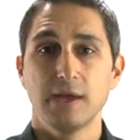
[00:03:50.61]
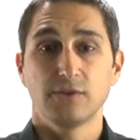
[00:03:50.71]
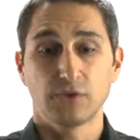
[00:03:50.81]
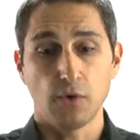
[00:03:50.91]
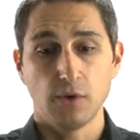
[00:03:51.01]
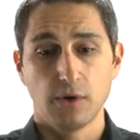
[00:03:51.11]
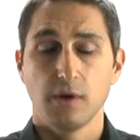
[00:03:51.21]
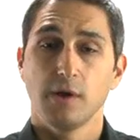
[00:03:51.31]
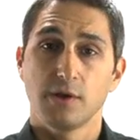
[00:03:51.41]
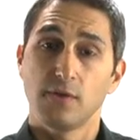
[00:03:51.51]
So,
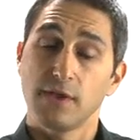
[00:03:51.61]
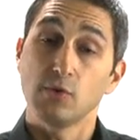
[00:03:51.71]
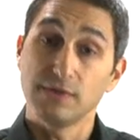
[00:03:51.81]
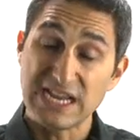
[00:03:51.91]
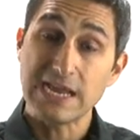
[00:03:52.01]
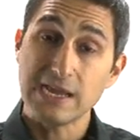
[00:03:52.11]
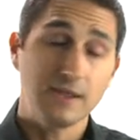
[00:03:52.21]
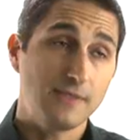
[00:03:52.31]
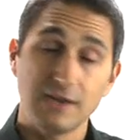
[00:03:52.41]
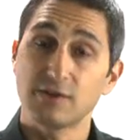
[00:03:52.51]
they go ding
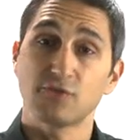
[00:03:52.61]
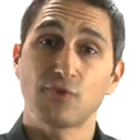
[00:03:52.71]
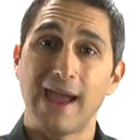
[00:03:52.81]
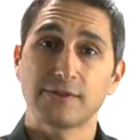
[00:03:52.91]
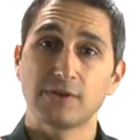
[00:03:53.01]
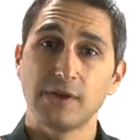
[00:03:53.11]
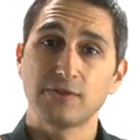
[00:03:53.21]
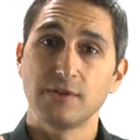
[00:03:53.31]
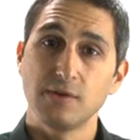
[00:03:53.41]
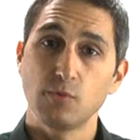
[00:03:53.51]
and then it distracts us
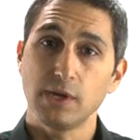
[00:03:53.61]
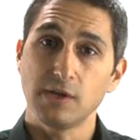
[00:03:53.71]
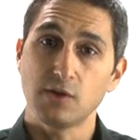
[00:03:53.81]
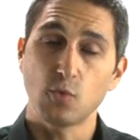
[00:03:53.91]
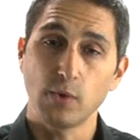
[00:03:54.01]
and then we